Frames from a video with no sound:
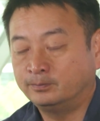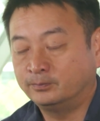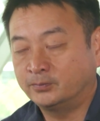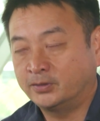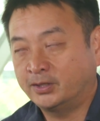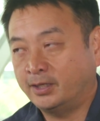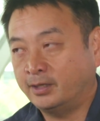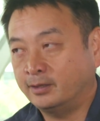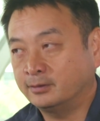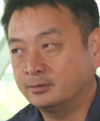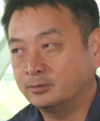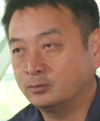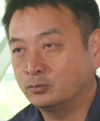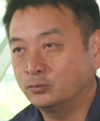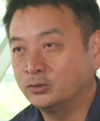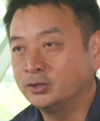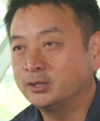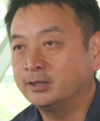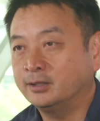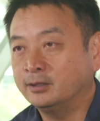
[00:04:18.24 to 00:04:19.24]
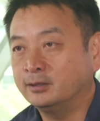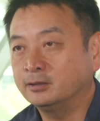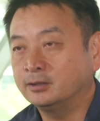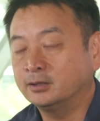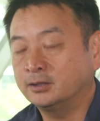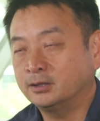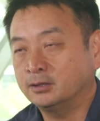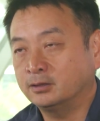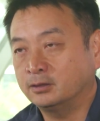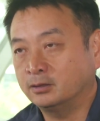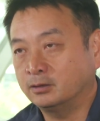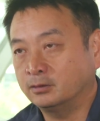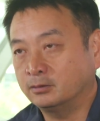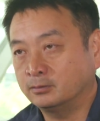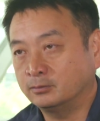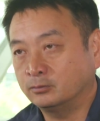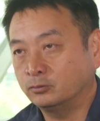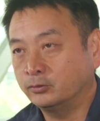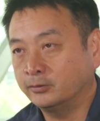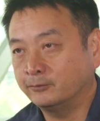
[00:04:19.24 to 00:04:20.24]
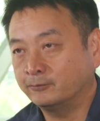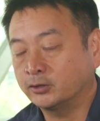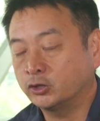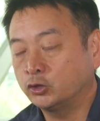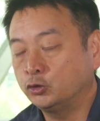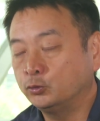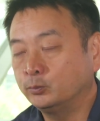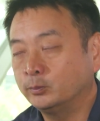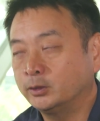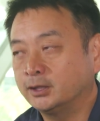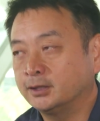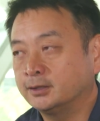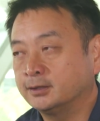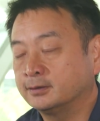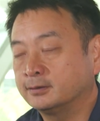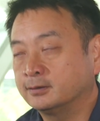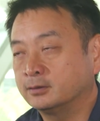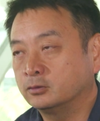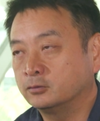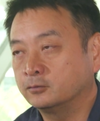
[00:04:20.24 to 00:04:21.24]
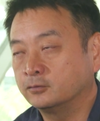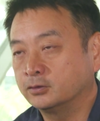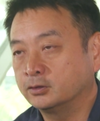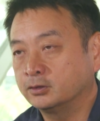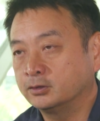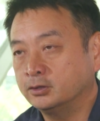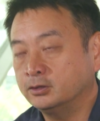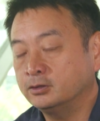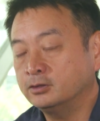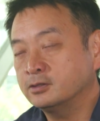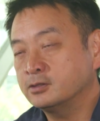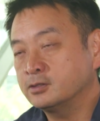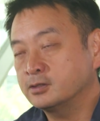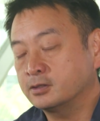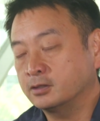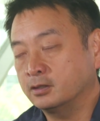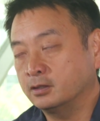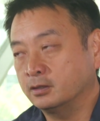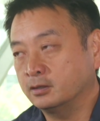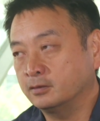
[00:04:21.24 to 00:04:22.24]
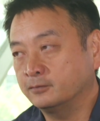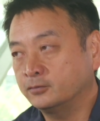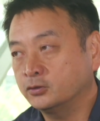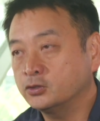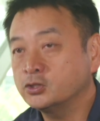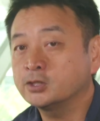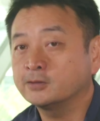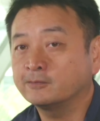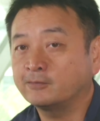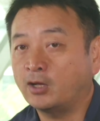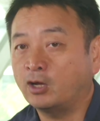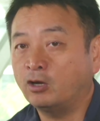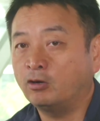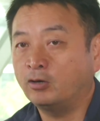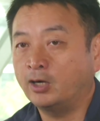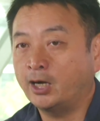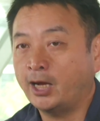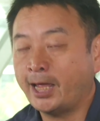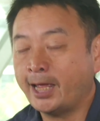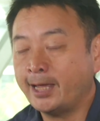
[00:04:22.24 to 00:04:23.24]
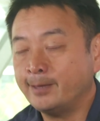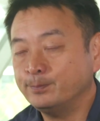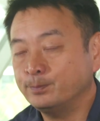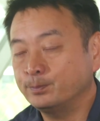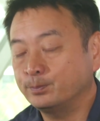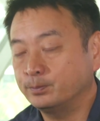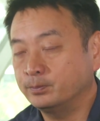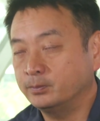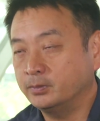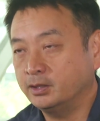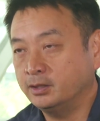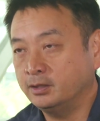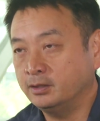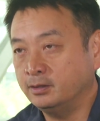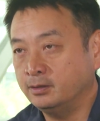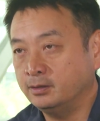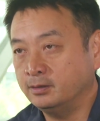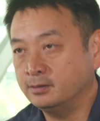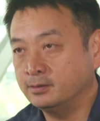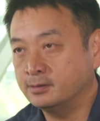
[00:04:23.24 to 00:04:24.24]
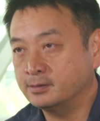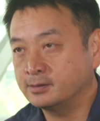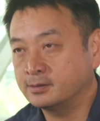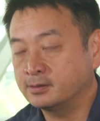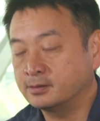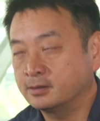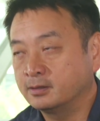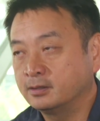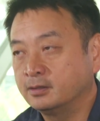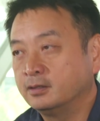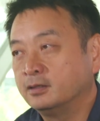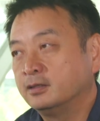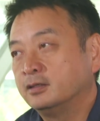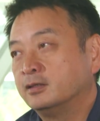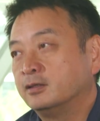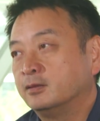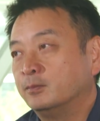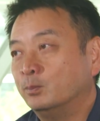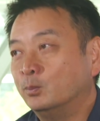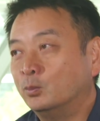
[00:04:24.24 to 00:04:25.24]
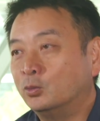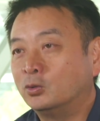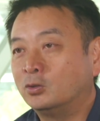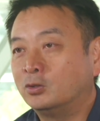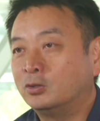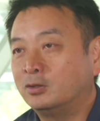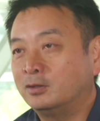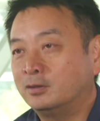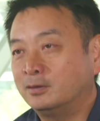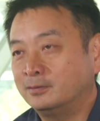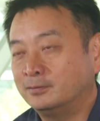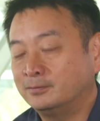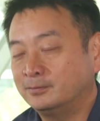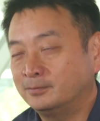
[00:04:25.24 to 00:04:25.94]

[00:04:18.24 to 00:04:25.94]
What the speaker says: that we think we've accumulated over the years. First of all, our app is more